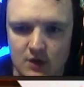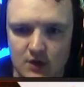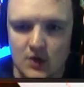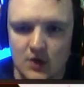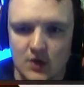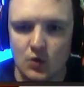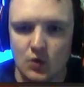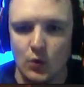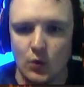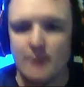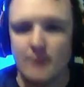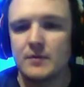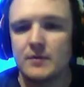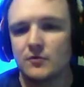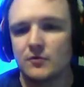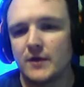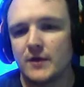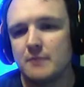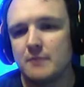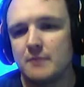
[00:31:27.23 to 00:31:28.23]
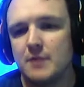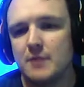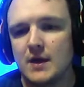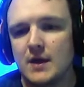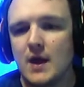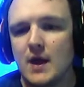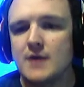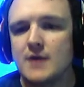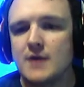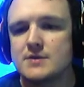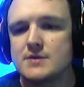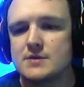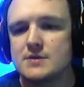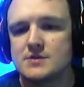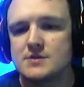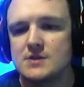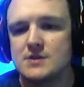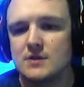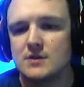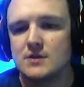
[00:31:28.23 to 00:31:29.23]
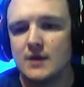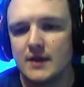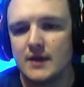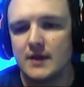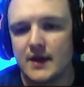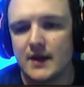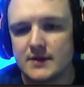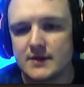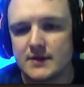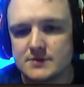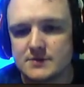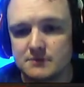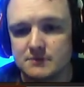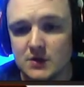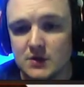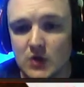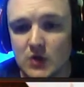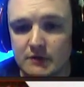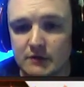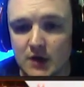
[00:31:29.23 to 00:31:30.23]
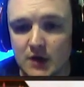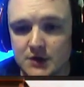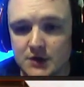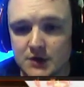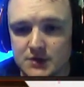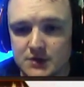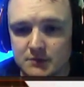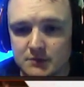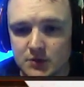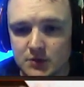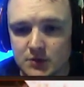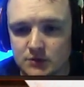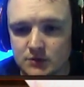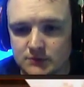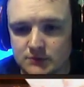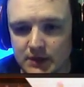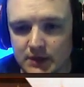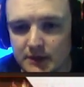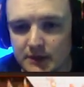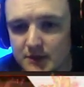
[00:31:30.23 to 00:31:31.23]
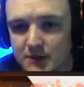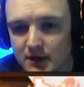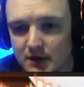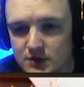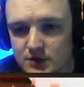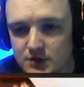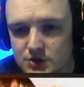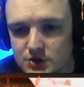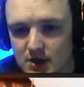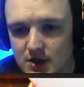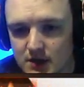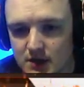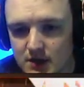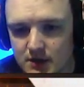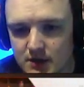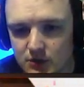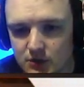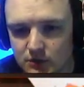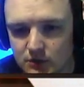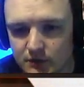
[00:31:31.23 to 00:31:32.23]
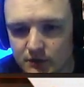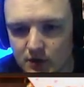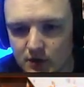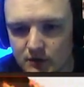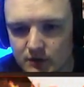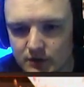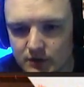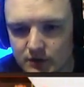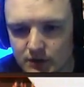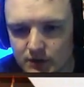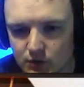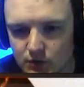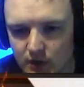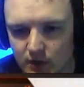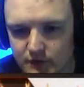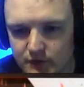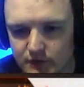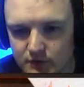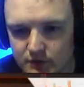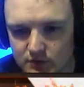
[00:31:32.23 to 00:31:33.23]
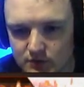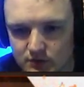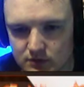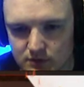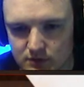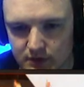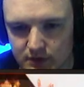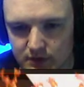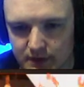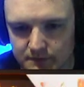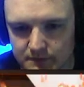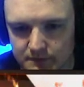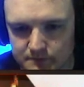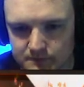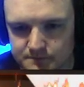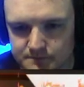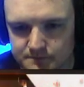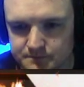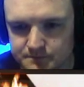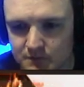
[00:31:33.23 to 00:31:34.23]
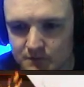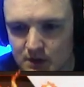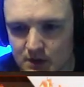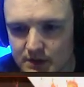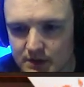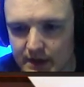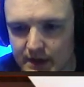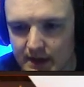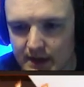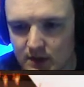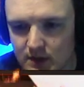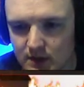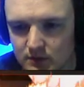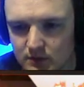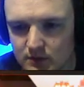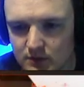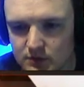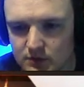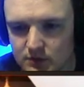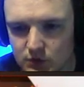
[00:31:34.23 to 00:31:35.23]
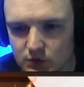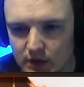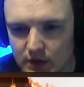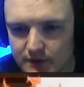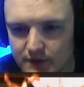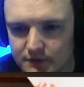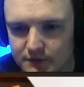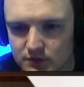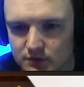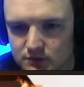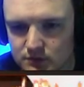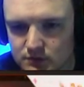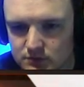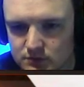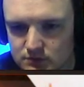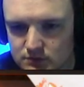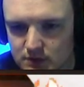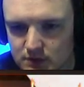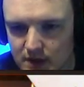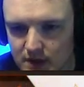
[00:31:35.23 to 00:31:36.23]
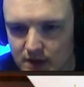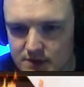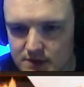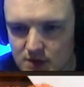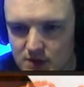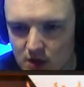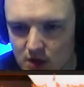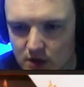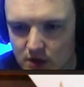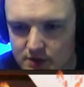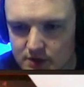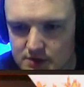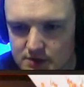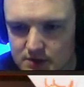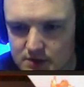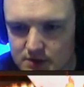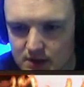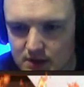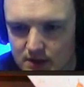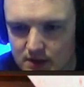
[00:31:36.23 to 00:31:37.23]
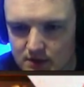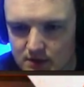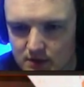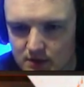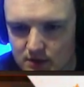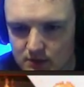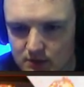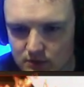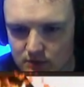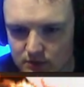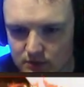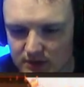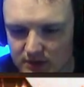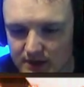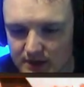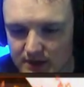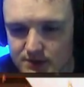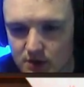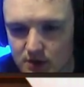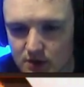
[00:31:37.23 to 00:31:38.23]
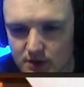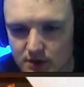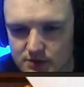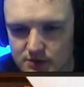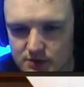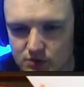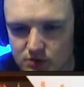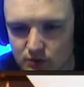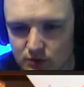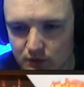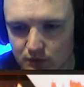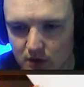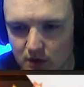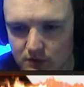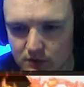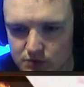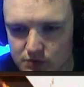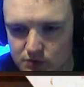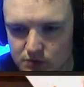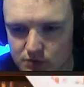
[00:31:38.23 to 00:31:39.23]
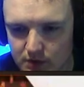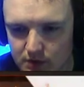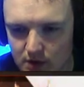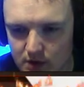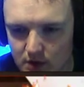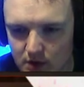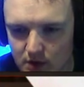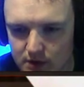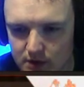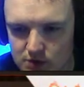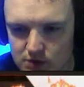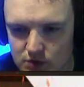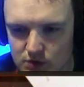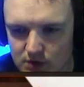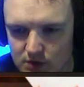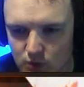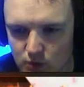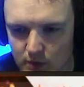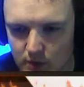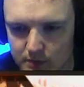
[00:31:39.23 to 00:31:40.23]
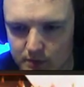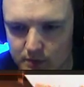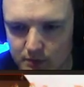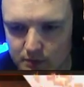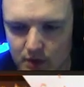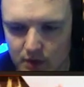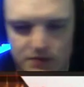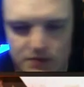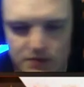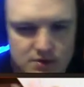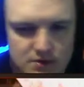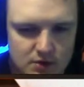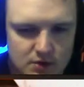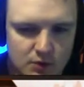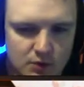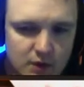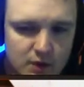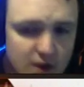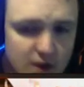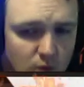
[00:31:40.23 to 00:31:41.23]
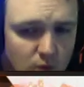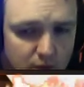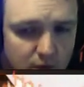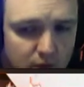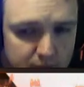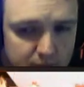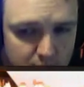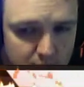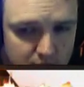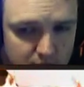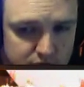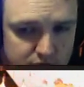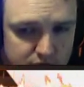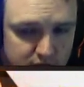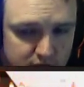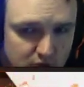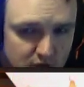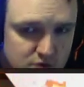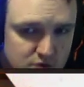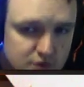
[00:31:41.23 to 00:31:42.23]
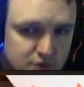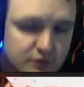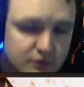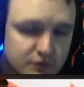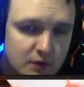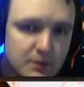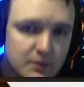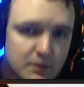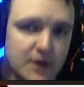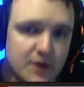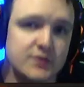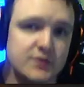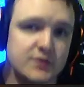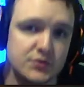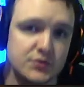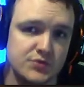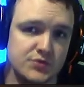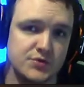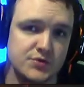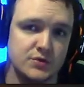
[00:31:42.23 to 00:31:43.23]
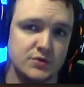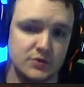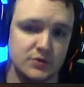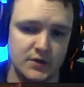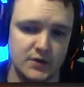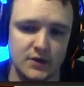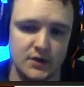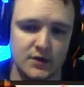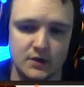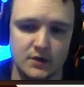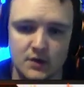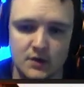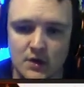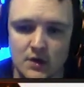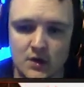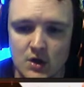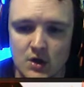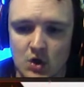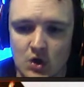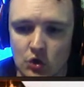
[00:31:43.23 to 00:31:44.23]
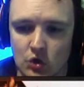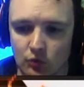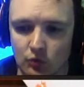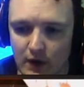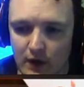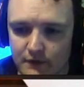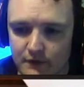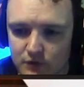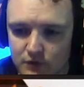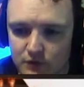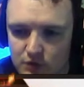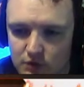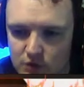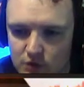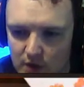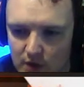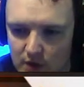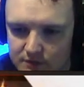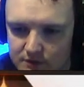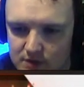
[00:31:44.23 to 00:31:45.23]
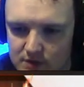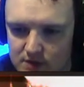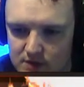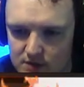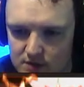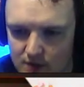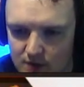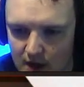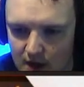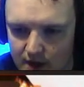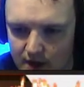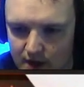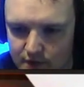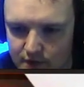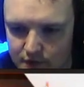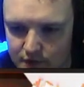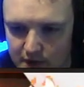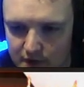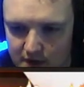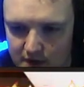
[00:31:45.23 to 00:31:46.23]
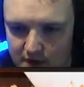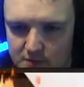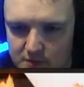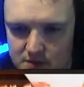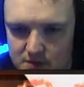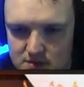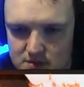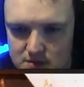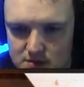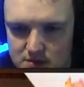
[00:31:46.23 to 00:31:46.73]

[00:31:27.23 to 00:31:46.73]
Weaponry: pickaxe, steel head axe. Then you have the hunting bow, an M9, a shotgun, a revolver, and a rifle. Okay, now the rifle is the hardest to get, or the next to hardest. The revolver is really hard because you need weapon parts. The only way to get weapon parts right now is from hunters. Okay, rifle, you have to get the iron fragments.